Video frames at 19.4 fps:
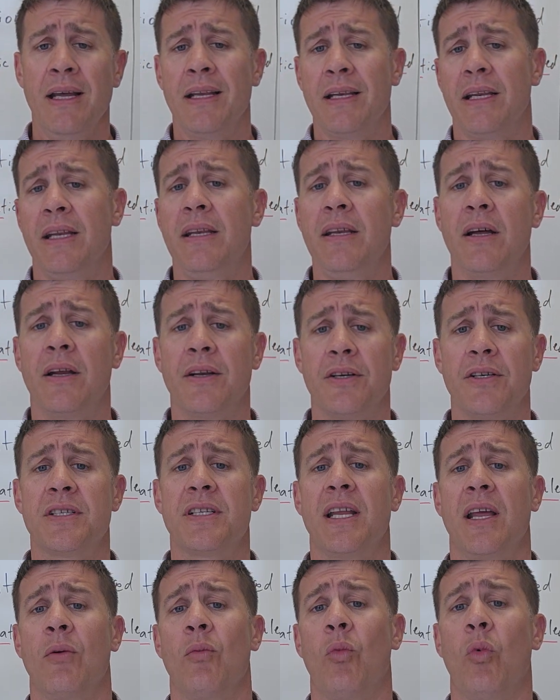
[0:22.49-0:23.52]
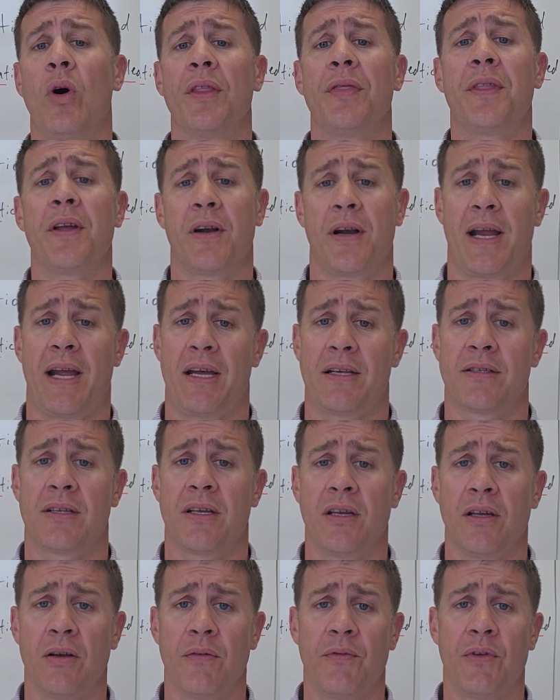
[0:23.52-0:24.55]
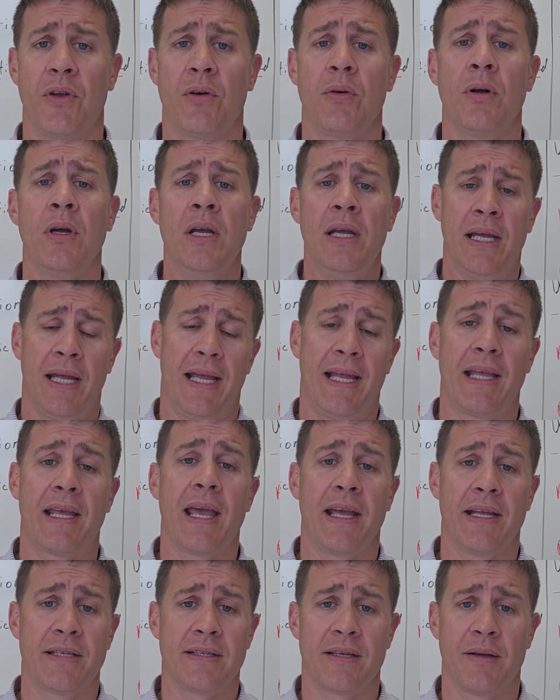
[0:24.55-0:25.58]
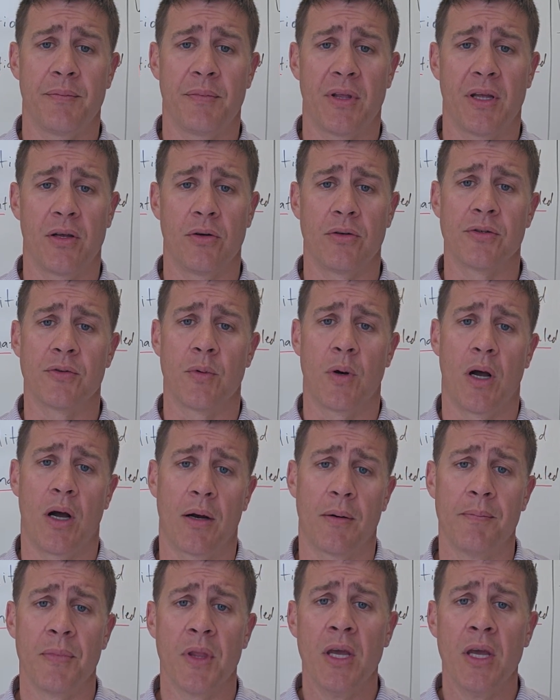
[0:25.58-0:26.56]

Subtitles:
You need to understand what they're asking of you in case something goes wrong.